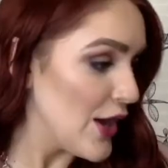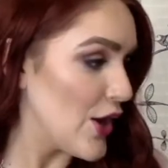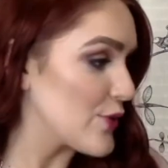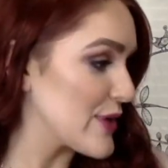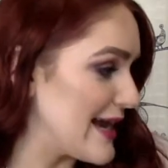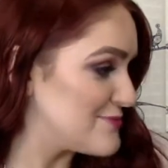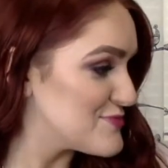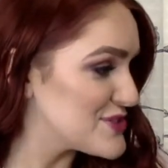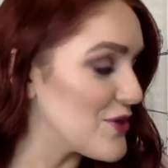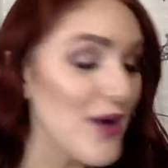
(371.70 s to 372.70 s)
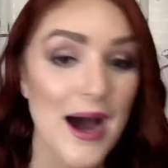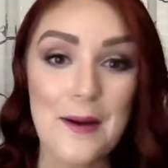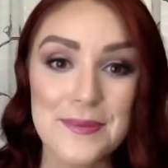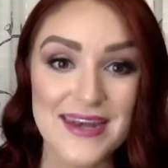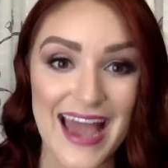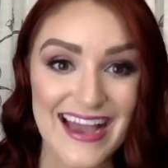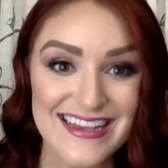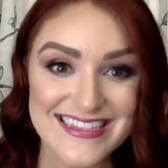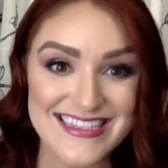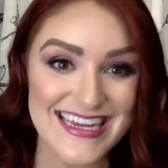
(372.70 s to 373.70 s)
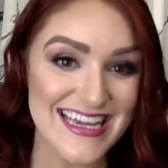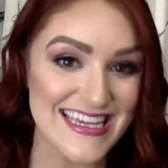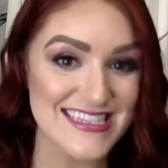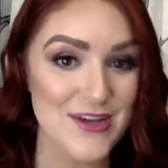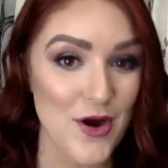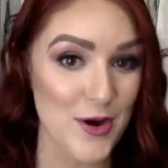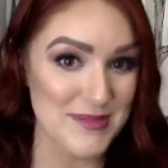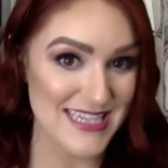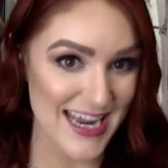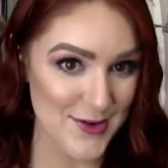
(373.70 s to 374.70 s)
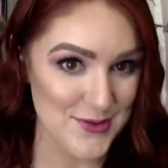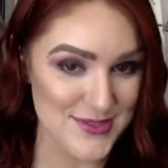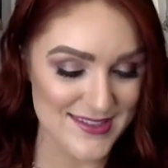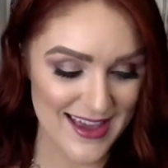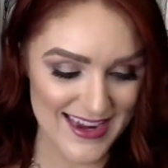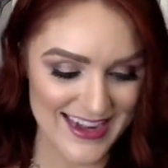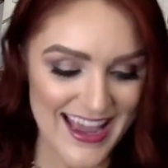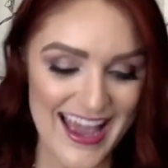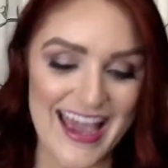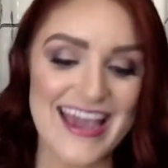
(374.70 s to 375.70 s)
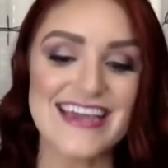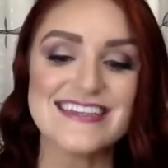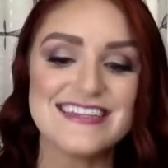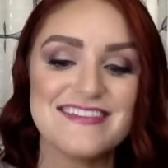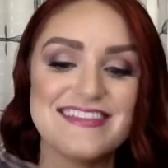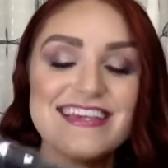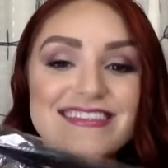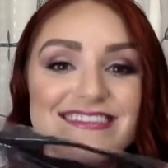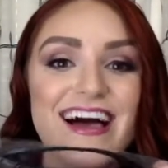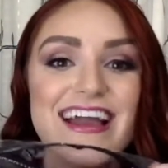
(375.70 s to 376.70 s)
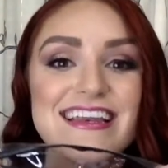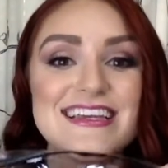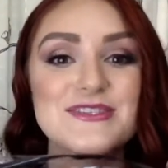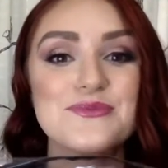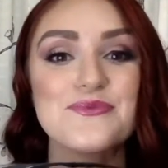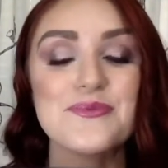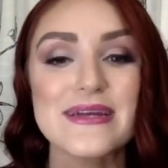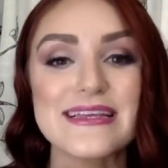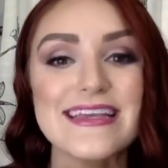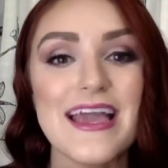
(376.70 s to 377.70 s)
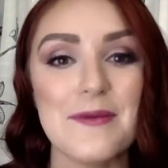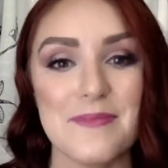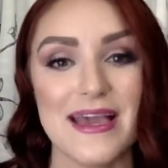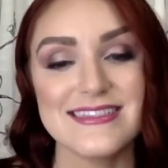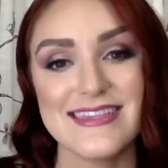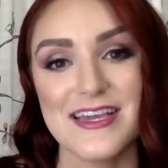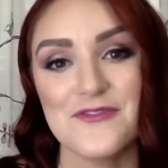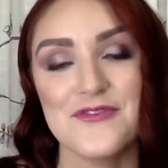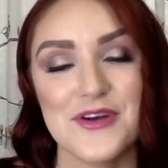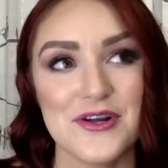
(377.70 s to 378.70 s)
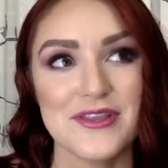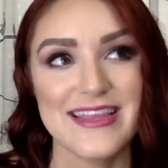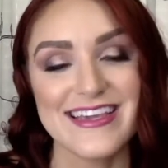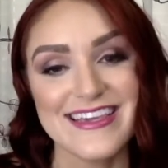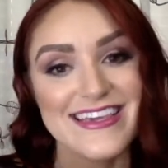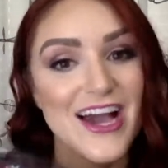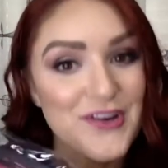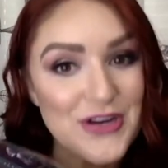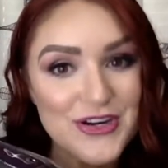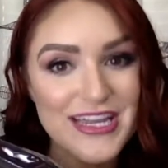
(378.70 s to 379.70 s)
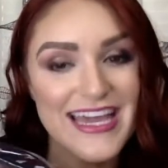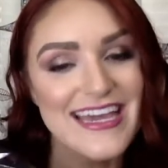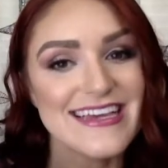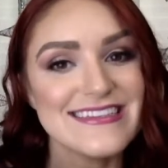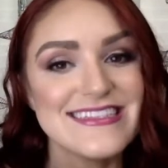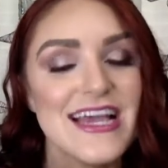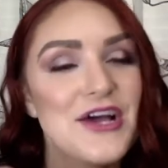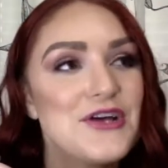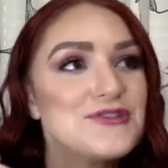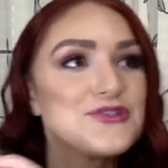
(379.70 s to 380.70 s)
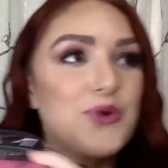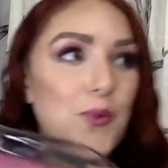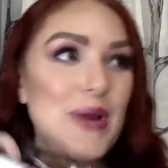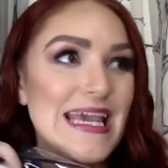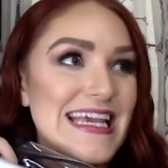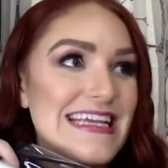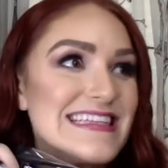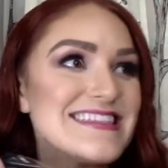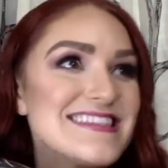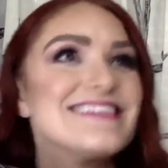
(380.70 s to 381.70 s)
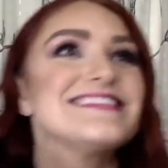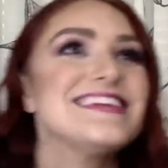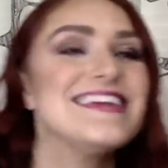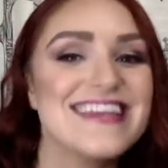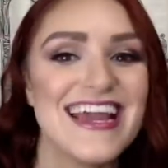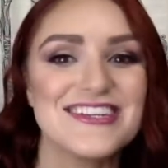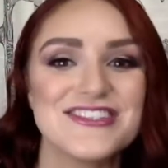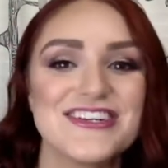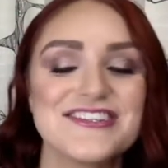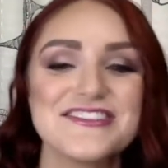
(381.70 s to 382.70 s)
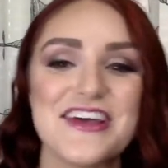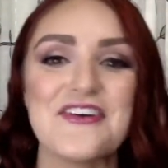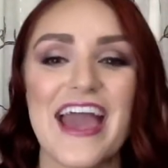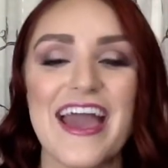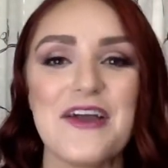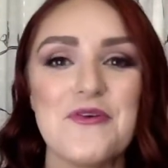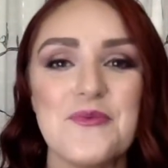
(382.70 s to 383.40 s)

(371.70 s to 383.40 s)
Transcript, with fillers: Okay, so up next is our botanicals line. And this line is really amazing for like younger kids, tweens, teenagers, okay,